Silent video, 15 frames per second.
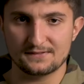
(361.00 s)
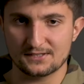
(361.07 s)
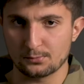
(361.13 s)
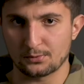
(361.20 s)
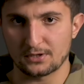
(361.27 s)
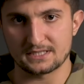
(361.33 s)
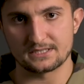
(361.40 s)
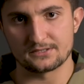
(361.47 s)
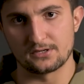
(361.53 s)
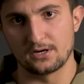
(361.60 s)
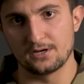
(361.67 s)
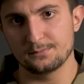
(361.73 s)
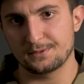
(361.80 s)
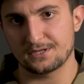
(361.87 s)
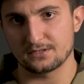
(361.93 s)
suppressor
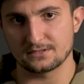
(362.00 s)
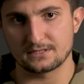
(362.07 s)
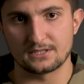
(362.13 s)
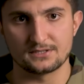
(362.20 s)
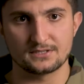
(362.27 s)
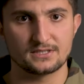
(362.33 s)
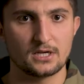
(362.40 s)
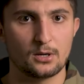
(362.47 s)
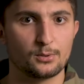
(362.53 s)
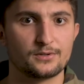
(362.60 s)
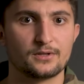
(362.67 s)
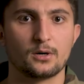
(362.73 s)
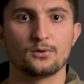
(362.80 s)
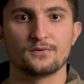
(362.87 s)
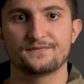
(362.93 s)
on because there is
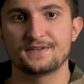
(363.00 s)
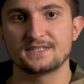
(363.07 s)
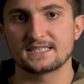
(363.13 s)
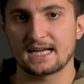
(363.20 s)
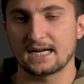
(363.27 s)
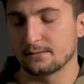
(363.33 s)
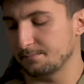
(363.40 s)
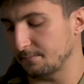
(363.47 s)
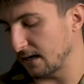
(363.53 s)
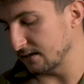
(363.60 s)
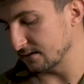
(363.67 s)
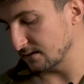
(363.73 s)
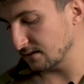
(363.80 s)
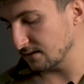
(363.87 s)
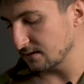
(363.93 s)
no physical
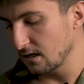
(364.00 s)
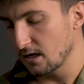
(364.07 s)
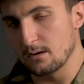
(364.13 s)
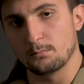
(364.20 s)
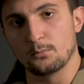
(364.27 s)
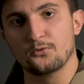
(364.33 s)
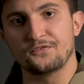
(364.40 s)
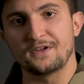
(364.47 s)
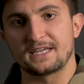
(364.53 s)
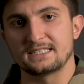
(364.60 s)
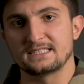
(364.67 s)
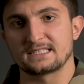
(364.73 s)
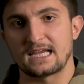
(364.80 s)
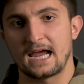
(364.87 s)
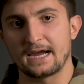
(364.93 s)
parts moving
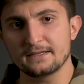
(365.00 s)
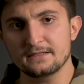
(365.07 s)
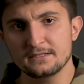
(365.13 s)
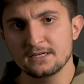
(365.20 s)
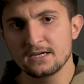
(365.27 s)
inside.